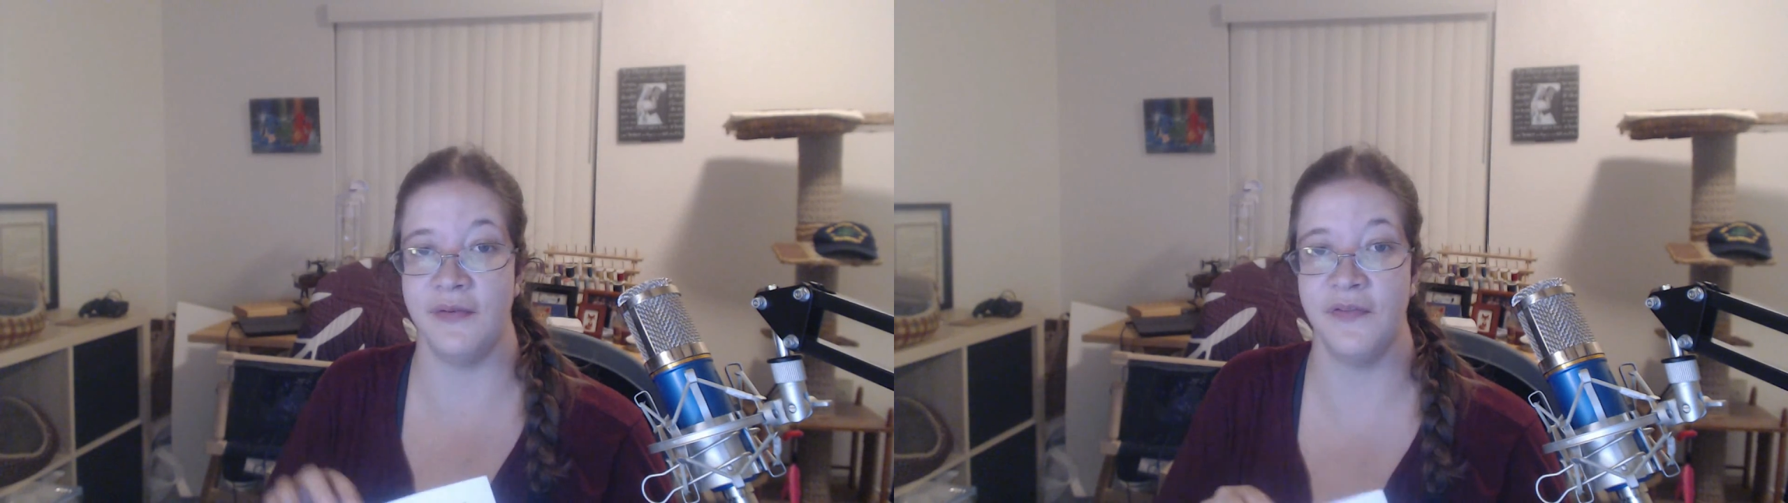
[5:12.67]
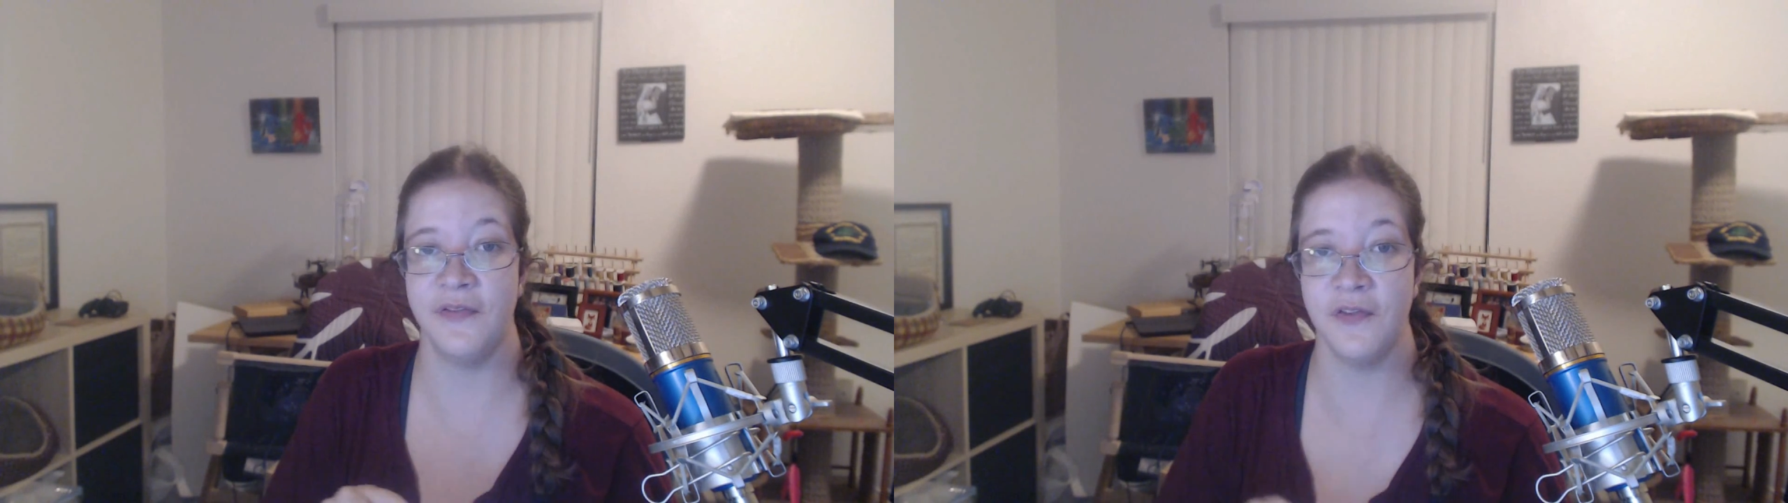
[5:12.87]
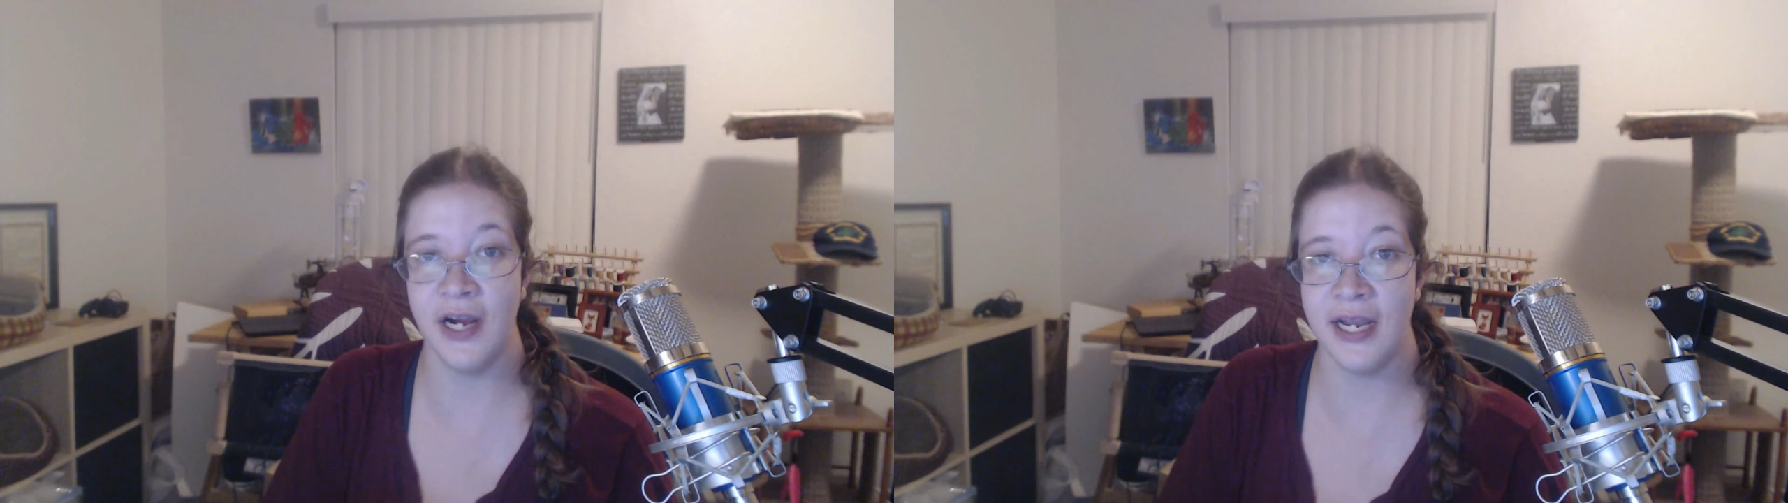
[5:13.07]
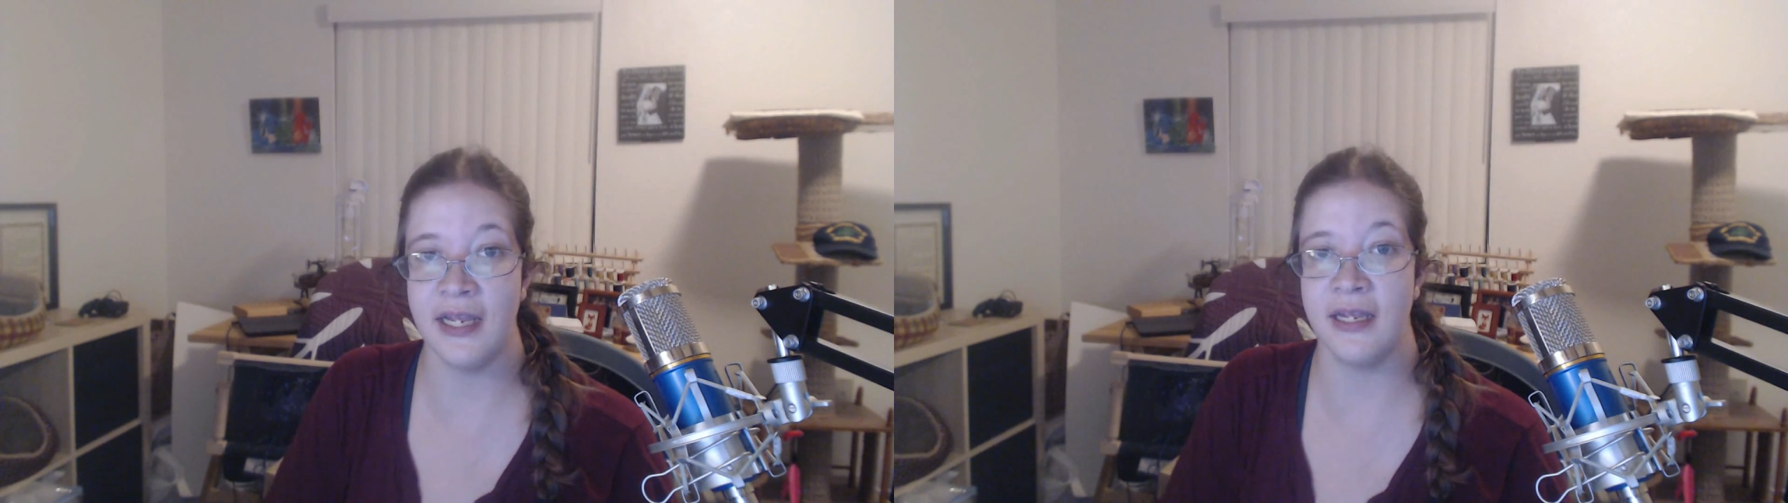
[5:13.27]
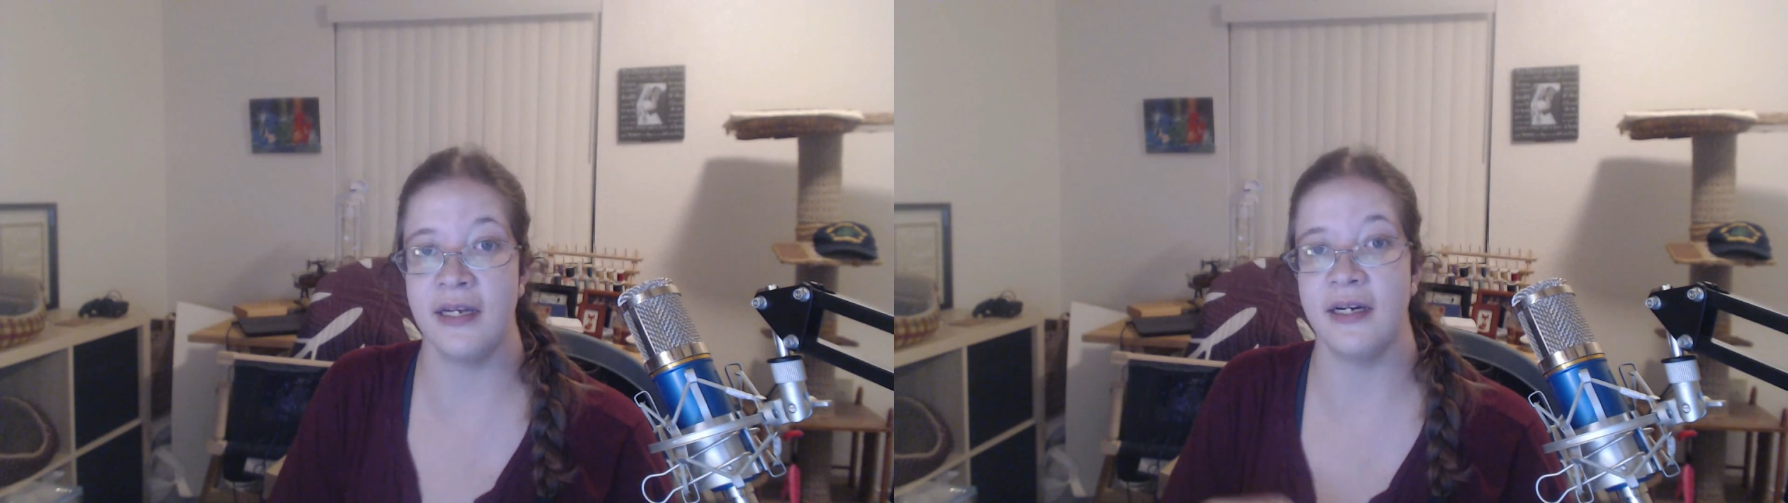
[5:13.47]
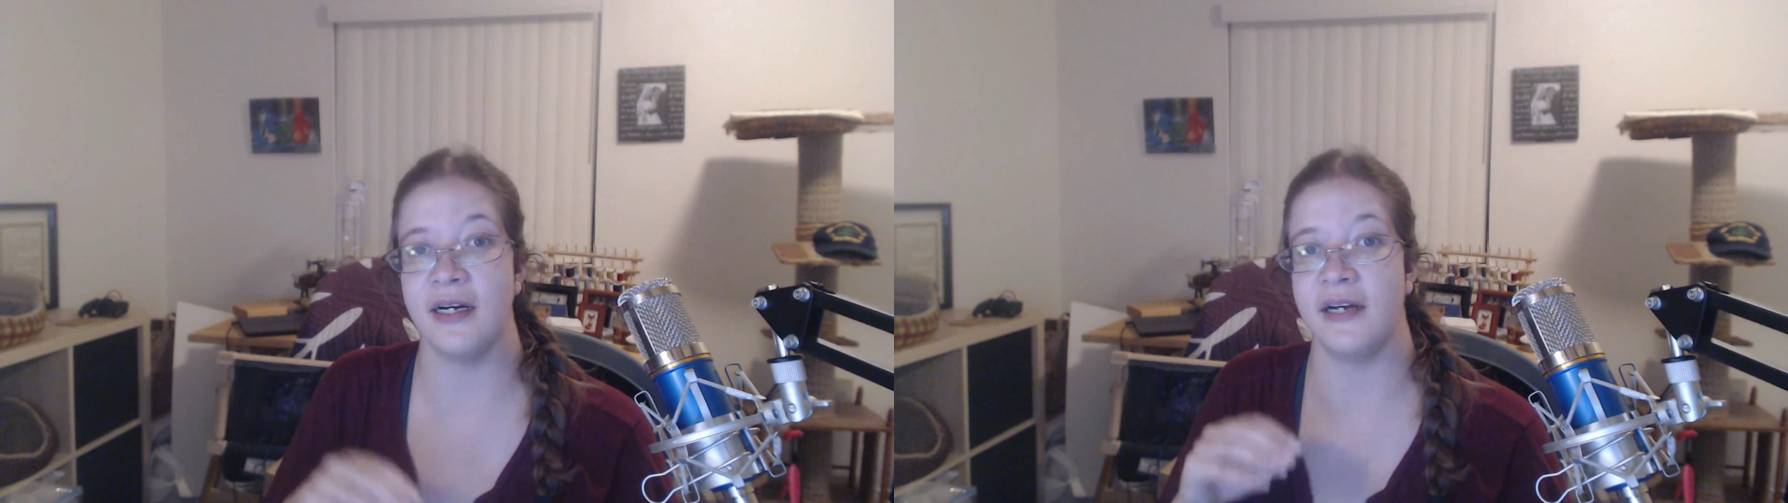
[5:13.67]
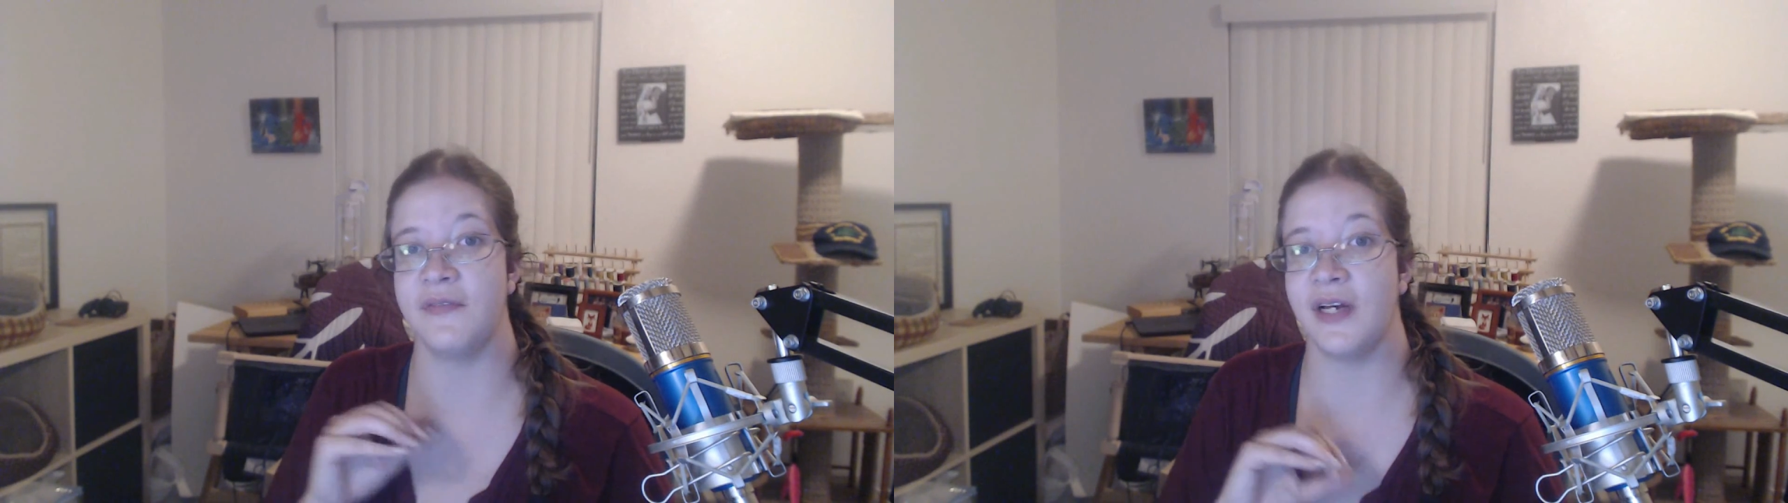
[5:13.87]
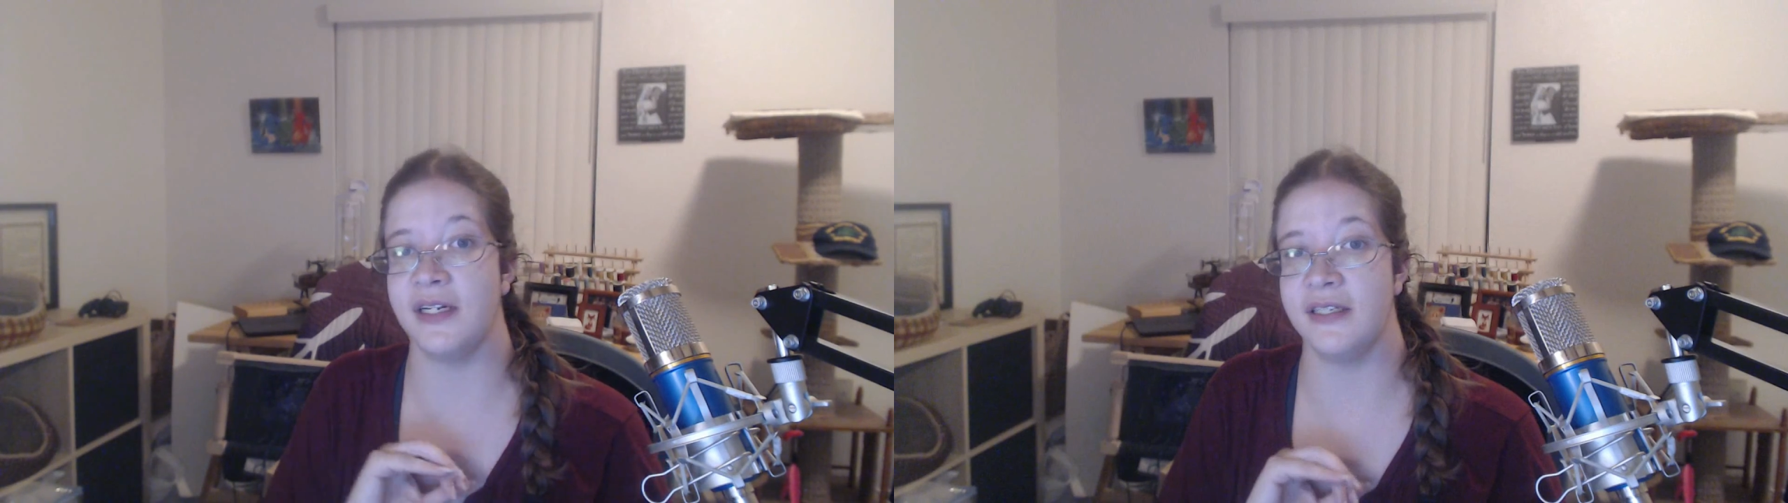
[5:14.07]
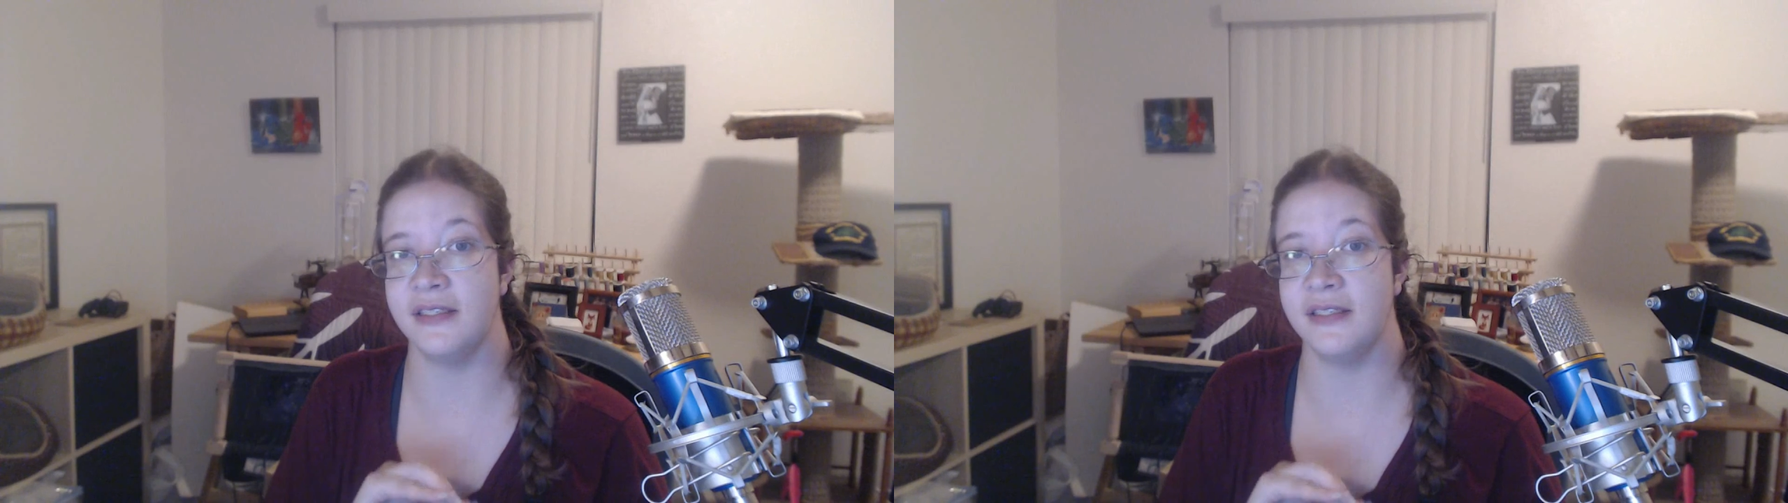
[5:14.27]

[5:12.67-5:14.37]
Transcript: fraying. I've got to